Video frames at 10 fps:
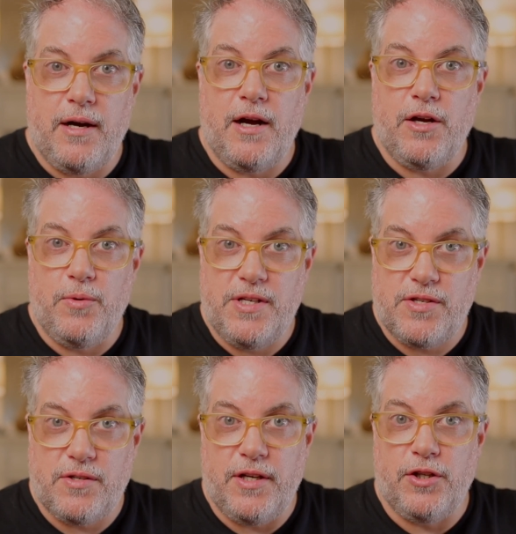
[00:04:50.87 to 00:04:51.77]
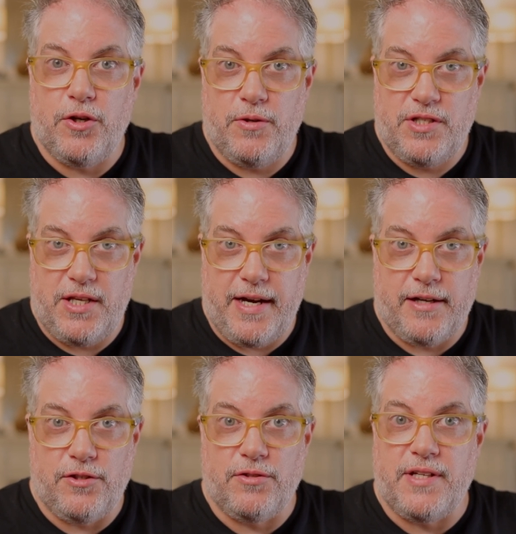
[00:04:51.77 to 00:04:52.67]
I always encourage the
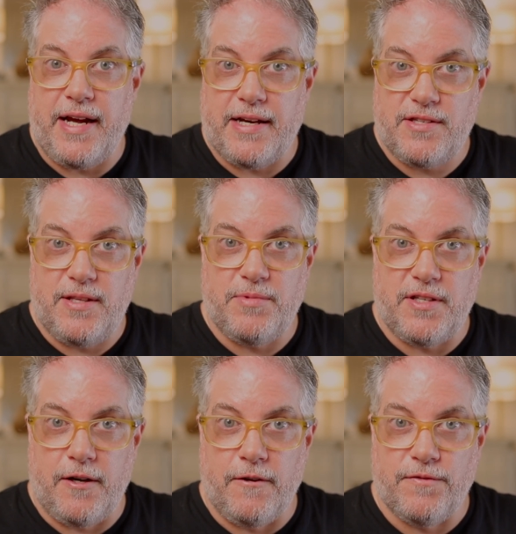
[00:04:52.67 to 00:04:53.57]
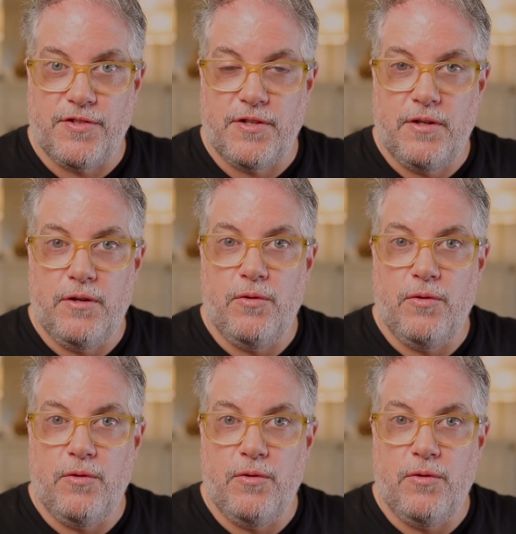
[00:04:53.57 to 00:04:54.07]
actor to ask themselves,